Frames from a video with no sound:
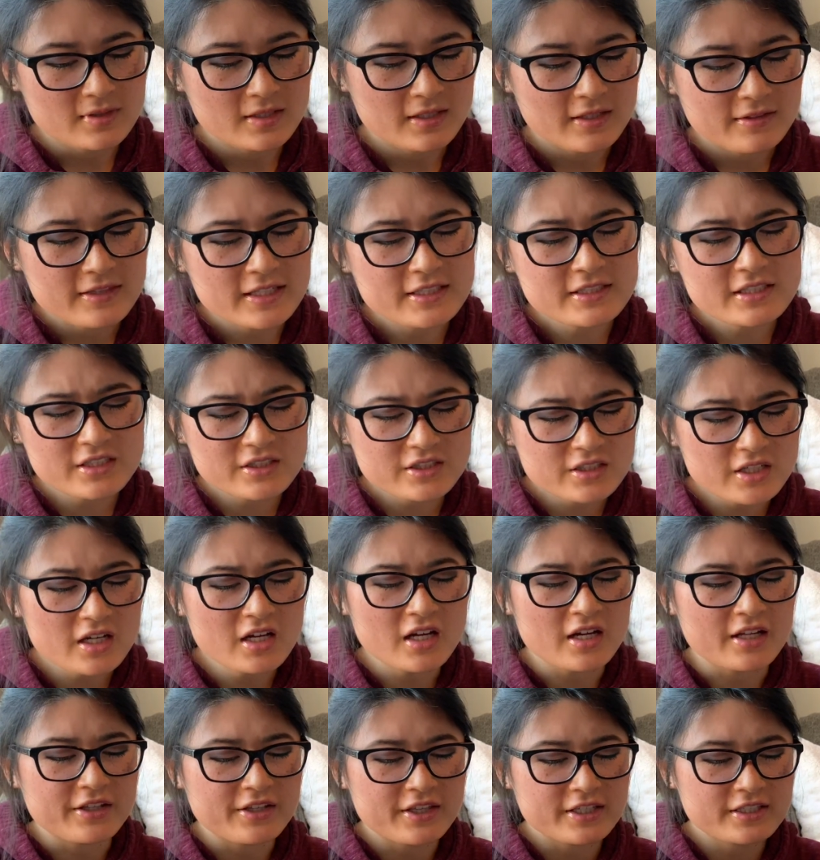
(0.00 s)
This is
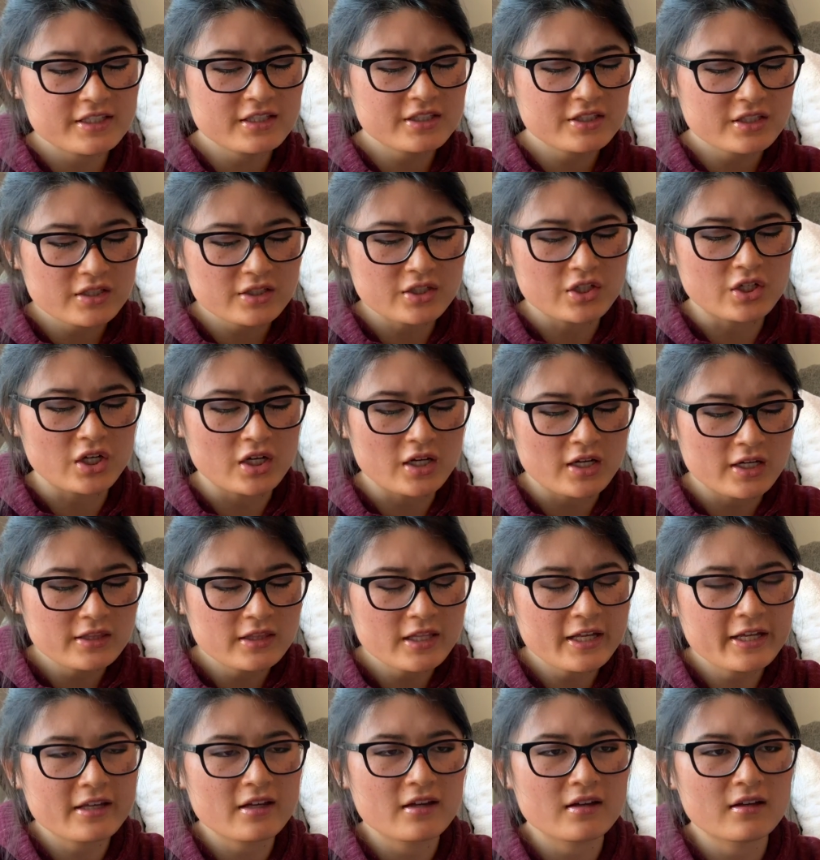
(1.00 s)
good. This is a good,
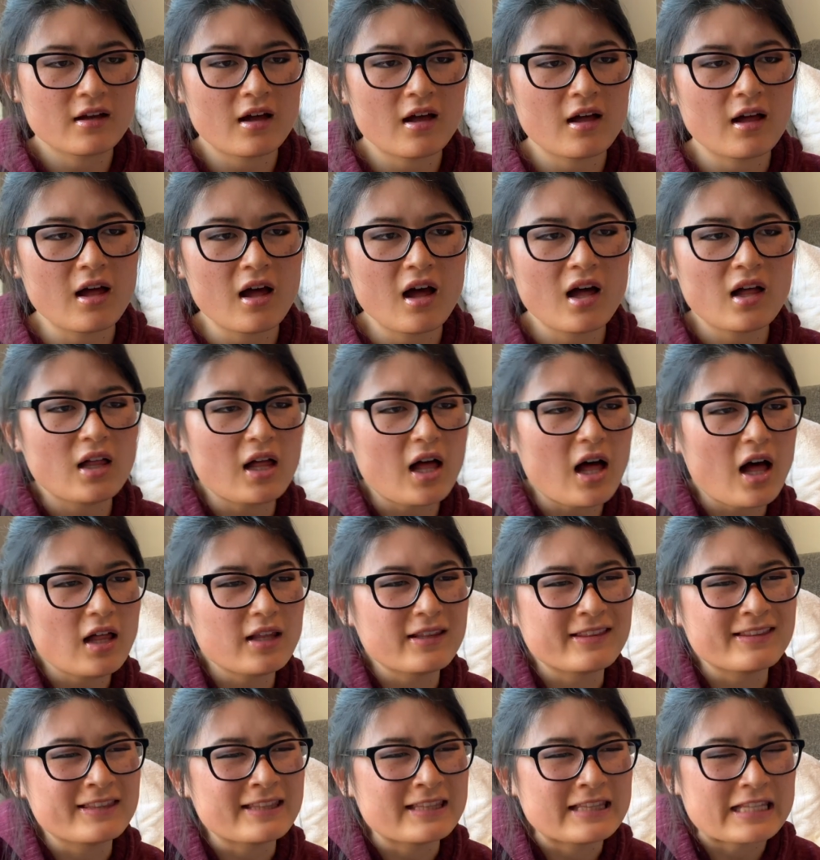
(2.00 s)
like, a
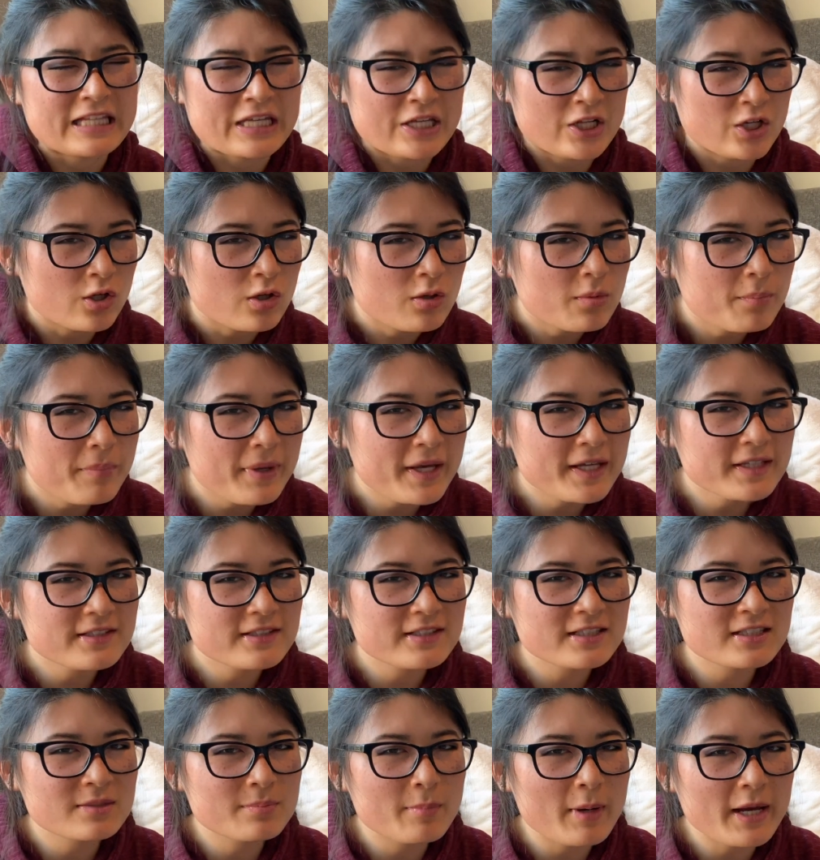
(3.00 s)
little bit
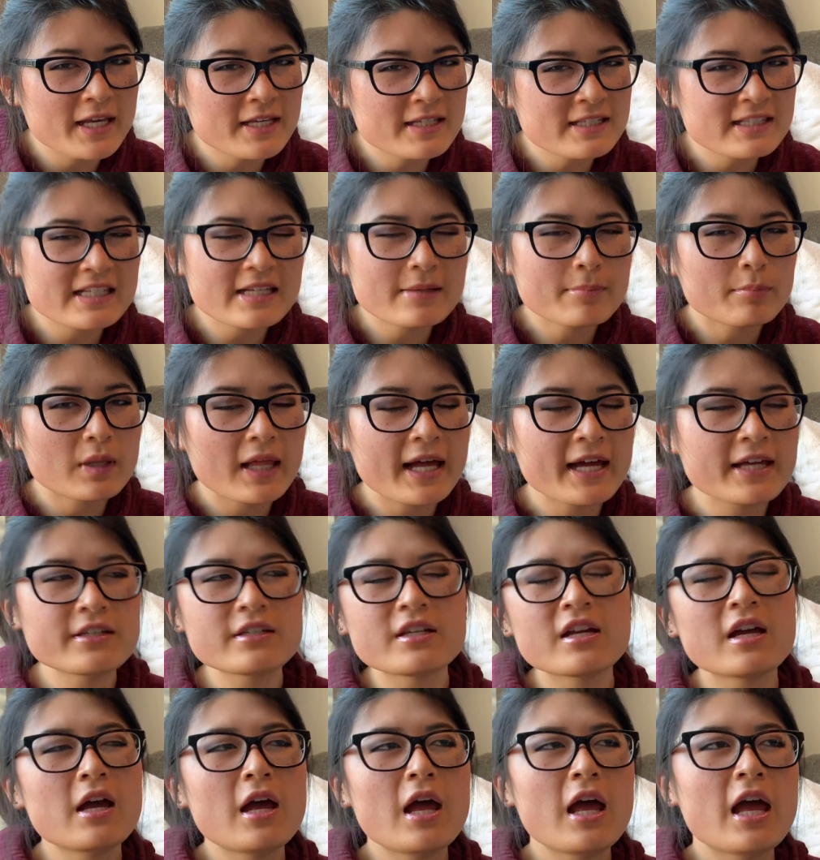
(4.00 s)
spicy blend.
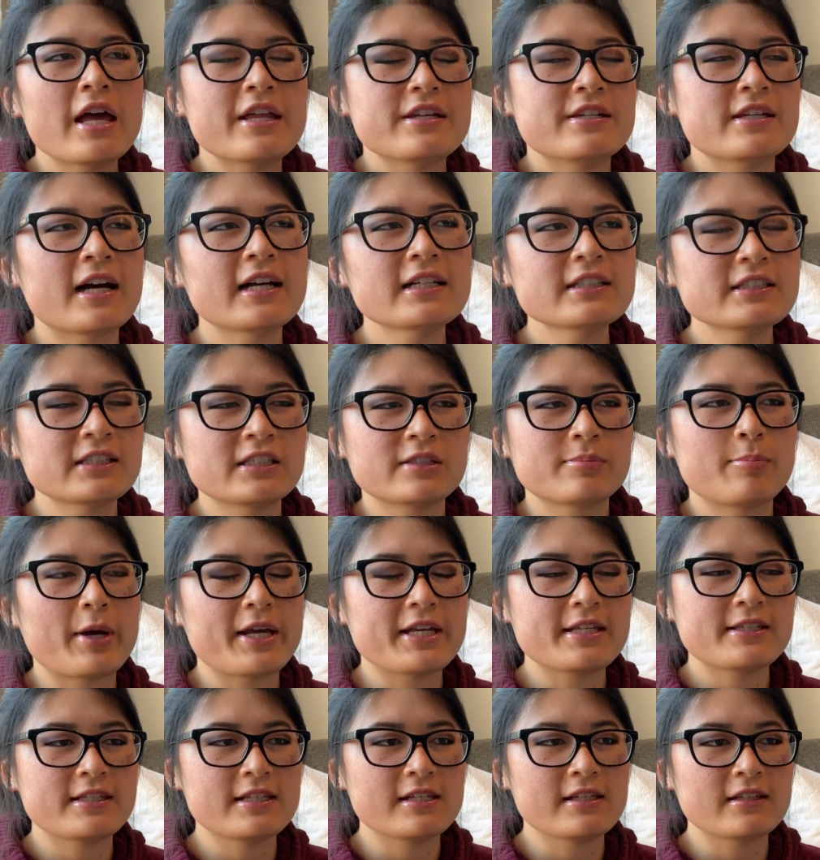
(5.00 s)
Not
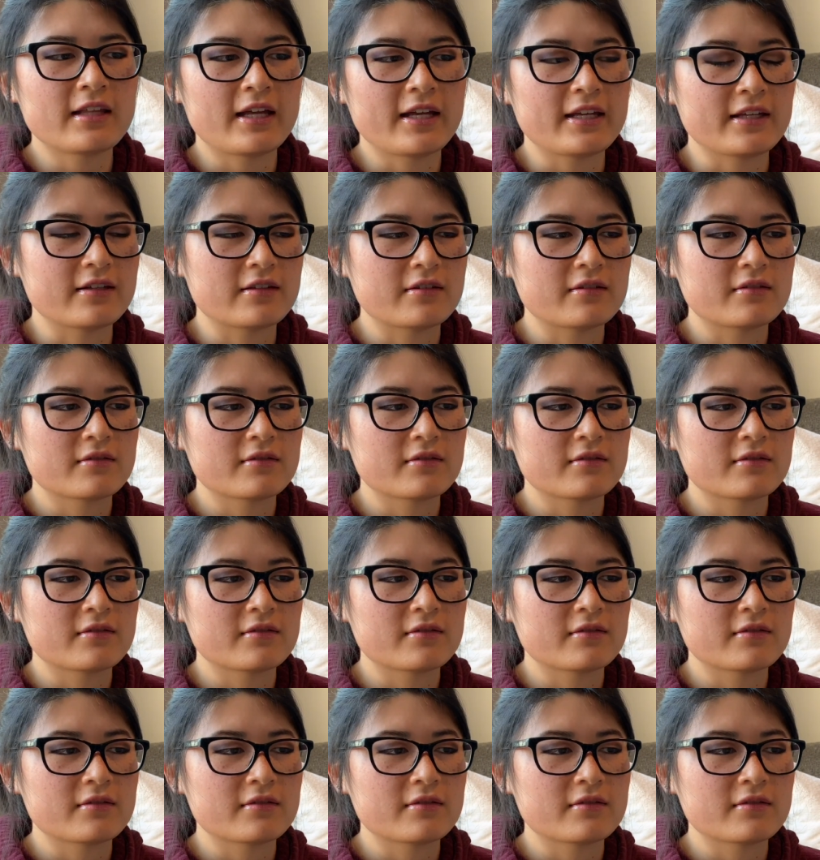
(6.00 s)
spicy, like,